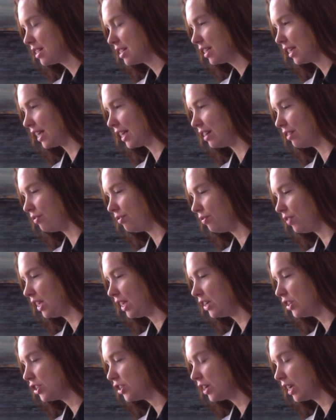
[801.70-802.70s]
Kind of
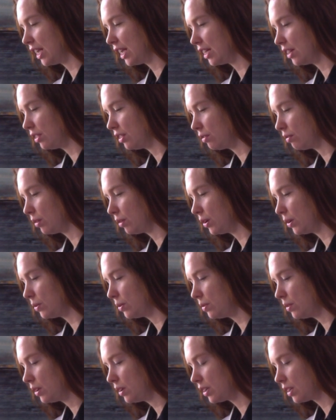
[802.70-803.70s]
feed your hand
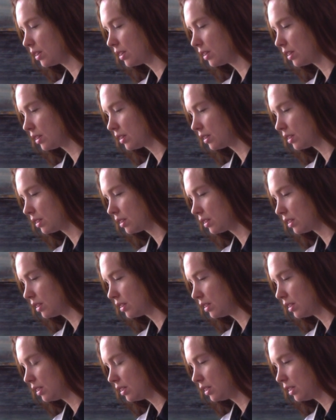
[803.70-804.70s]
through.
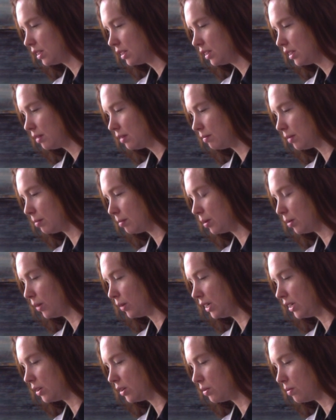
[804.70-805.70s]
Remember we
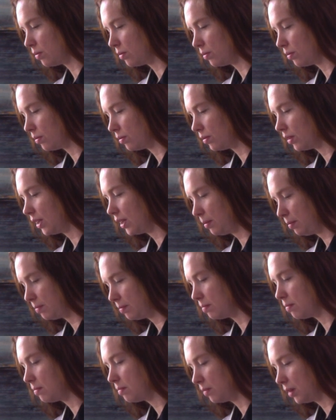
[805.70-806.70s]
don't, yep,
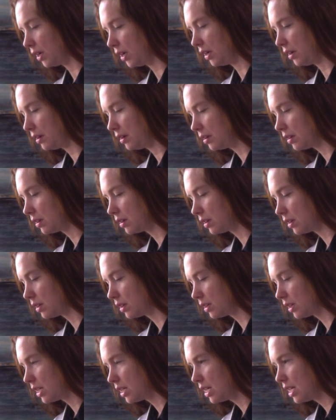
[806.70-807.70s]
good.
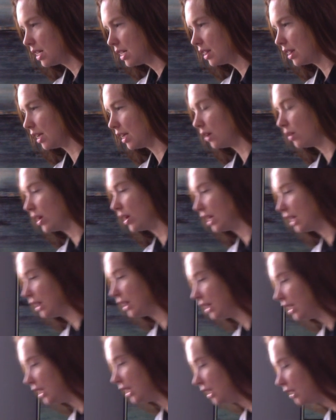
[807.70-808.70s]
Then go ahead and
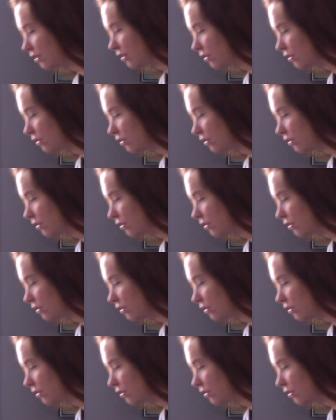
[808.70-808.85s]
lean